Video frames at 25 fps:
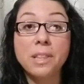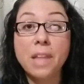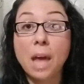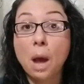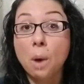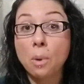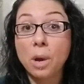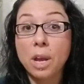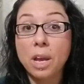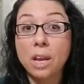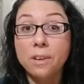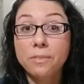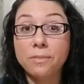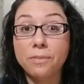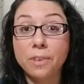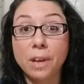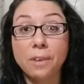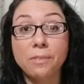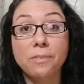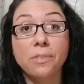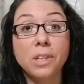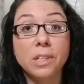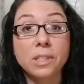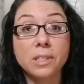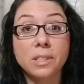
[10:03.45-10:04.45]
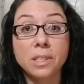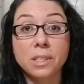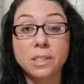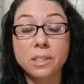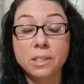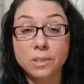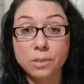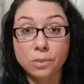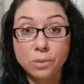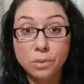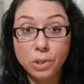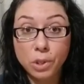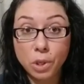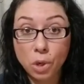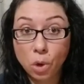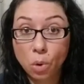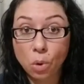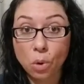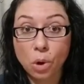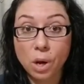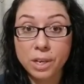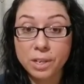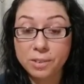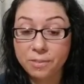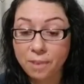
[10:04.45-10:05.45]
That way, if this is, you
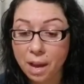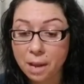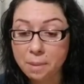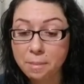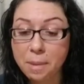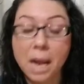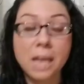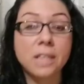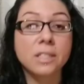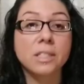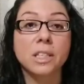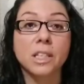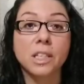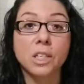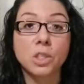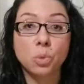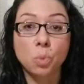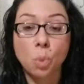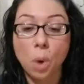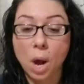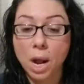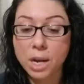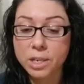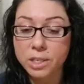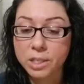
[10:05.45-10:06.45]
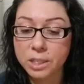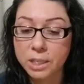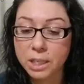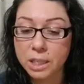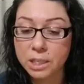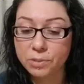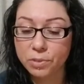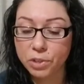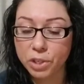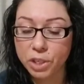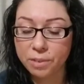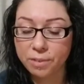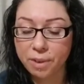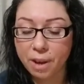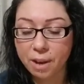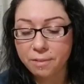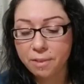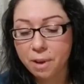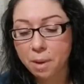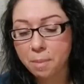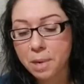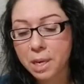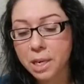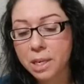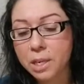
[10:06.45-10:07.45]
know, a divine masculine is watching this for your divine
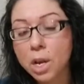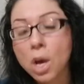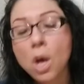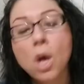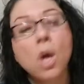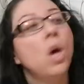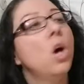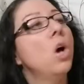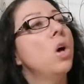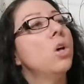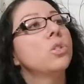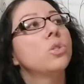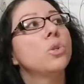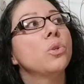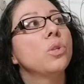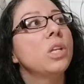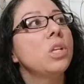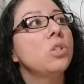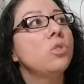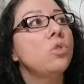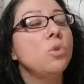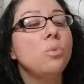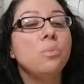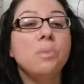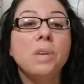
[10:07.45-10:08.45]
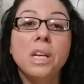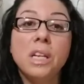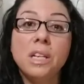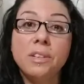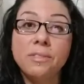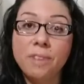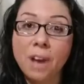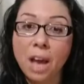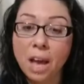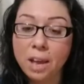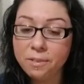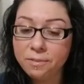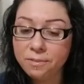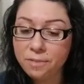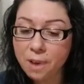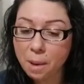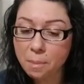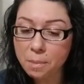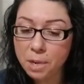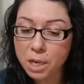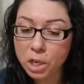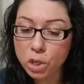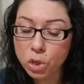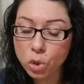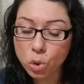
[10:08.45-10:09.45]
feminine. So this would be a divine
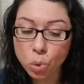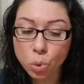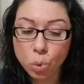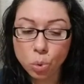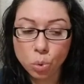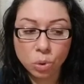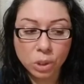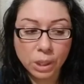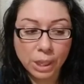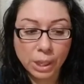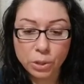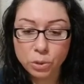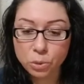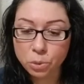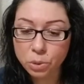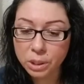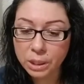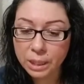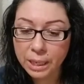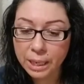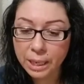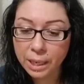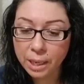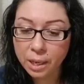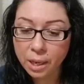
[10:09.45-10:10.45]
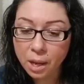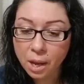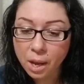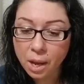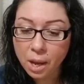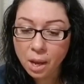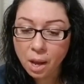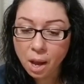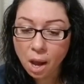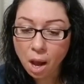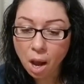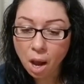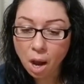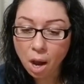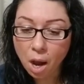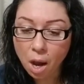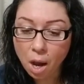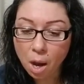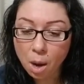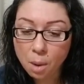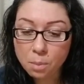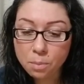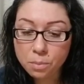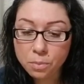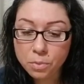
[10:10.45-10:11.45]
feminine who literally,
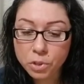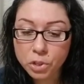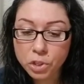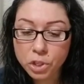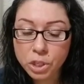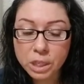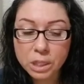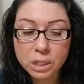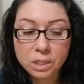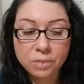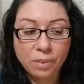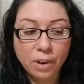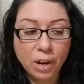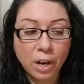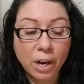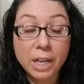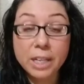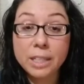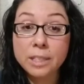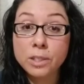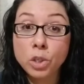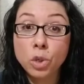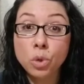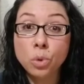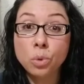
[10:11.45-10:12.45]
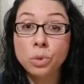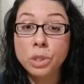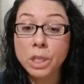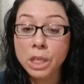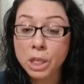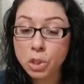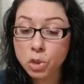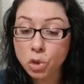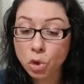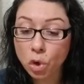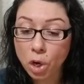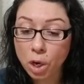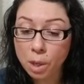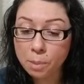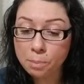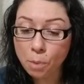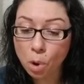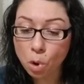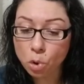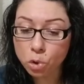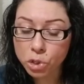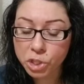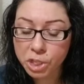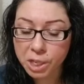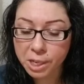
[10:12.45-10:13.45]
she's very tuned into her
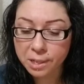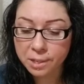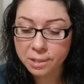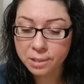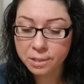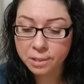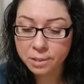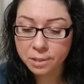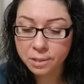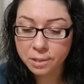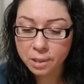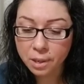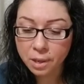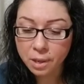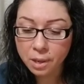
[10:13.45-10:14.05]
emotions.